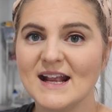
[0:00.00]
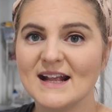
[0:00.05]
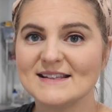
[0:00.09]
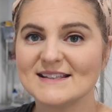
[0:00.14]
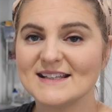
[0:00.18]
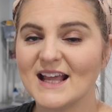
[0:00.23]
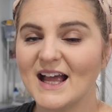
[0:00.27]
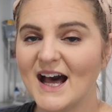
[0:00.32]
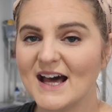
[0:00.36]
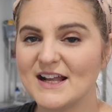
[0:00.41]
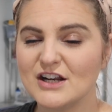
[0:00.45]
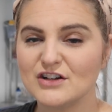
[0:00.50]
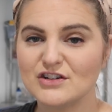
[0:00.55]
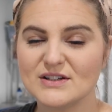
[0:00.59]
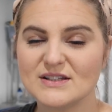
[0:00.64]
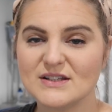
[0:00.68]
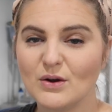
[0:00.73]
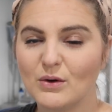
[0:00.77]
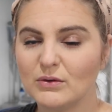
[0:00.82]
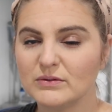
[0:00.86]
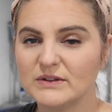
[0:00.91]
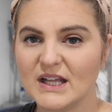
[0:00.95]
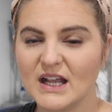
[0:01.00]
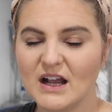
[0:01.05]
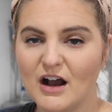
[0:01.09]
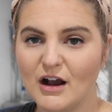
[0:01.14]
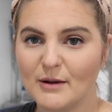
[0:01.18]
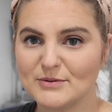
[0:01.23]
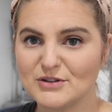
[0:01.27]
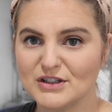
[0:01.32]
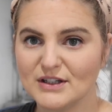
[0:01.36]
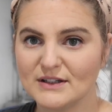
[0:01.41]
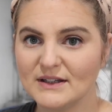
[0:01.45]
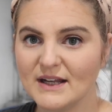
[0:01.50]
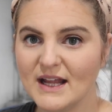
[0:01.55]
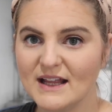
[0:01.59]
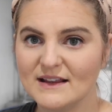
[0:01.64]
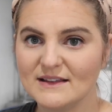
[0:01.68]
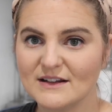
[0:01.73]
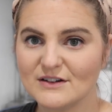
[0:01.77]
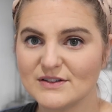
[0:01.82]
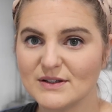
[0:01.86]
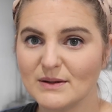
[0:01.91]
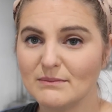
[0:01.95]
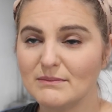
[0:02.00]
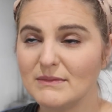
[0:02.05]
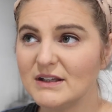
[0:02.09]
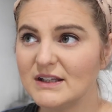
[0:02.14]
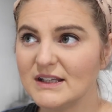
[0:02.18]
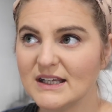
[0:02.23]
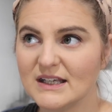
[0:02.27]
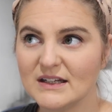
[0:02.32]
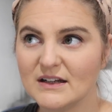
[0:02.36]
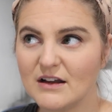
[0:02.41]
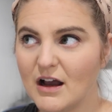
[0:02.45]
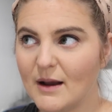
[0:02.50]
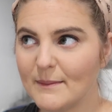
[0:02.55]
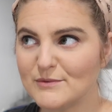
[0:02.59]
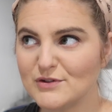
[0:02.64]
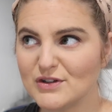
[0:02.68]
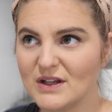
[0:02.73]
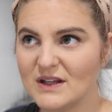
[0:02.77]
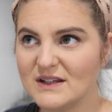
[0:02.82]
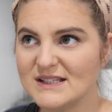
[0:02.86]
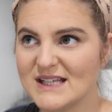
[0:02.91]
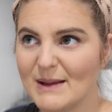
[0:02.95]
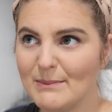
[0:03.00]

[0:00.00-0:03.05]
It's kind of just the only option, and there's a million options.